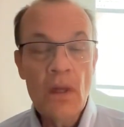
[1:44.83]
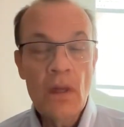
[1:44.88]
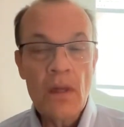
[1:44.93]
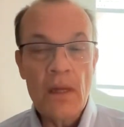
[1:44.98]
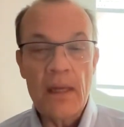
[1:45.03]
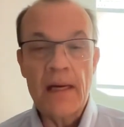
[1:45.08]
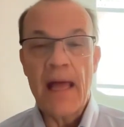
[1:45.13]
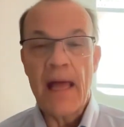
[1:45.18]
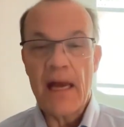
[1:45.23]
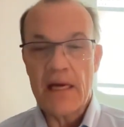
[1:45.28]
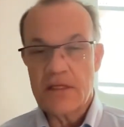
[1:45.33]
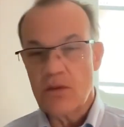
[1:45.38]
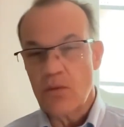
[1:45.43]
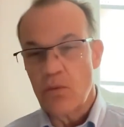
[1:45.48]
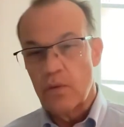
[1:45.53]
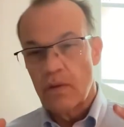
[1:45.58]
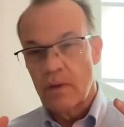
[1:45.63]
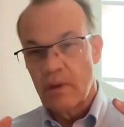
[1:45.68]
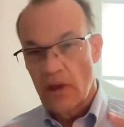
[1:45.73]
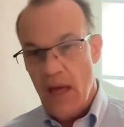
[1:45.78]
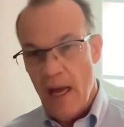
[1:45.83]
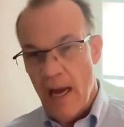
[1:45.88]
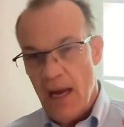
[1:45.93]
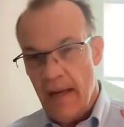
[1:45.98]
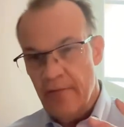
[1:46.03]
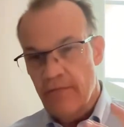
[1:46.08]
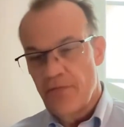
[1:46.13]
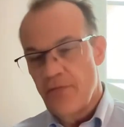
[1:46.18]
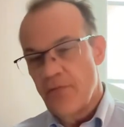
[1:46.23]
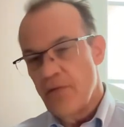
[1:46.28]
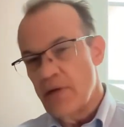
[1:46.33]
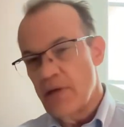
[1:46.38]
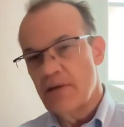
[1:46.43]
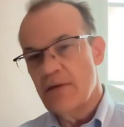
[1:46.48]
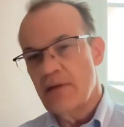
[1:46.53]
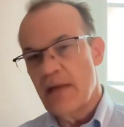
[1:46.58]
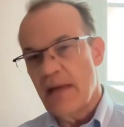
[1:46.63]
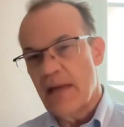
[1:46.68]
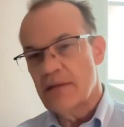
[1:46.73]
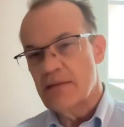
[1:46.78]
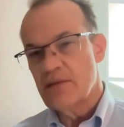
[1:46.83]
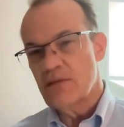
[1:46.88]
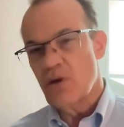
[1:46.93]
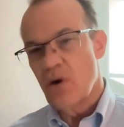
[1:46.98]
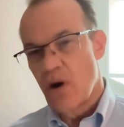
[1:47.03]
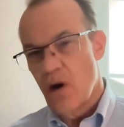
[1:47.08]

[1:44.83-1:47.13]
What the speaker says: an actual live fit test